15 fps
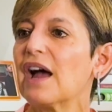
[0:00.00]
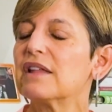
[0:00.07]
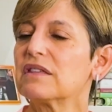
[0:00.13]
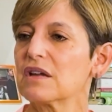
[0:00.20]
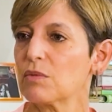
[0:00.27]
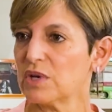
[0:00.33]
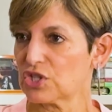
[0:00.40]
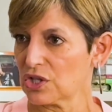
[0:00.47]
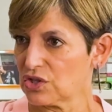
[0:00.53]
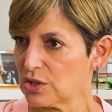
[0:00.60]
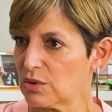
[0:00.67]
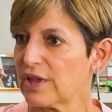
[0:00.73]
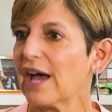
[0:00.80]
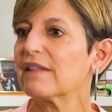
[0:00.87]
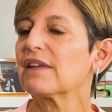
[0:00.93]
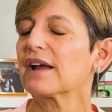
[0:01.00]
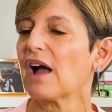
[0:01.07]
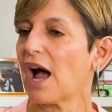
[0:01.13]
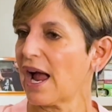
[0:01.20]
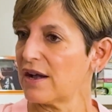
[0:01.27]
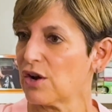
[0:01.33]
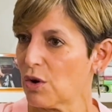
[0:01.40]
I think we should do that. Like,
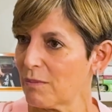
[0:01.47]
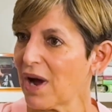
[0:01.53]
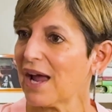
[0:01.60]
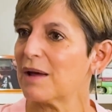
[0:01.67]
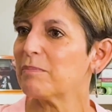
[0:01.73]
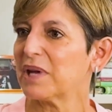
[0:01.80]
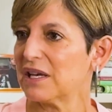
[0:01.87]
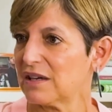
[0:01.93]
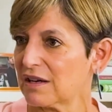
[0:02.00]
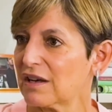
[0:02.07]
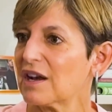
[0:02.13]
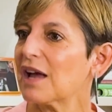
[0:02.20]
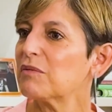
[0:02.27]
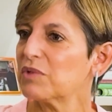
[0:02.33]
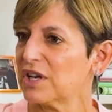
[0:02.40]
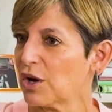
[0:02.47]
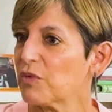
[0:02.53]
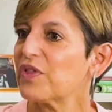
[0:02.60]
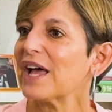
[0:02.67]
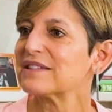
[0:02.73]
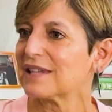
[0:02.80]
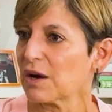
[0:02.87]
I know my opinion and
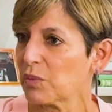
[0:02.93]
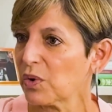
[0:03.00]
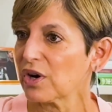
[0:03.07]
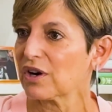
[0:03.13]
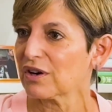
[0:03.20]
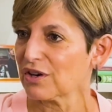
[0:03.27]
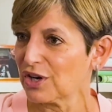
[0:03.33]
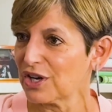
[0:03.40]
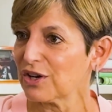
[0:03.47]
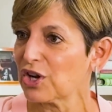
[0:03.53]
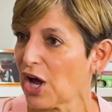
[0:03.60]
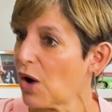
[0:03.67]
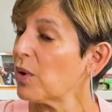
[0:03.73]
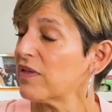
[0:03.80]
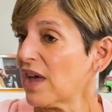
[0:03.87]
that's how we're going to go.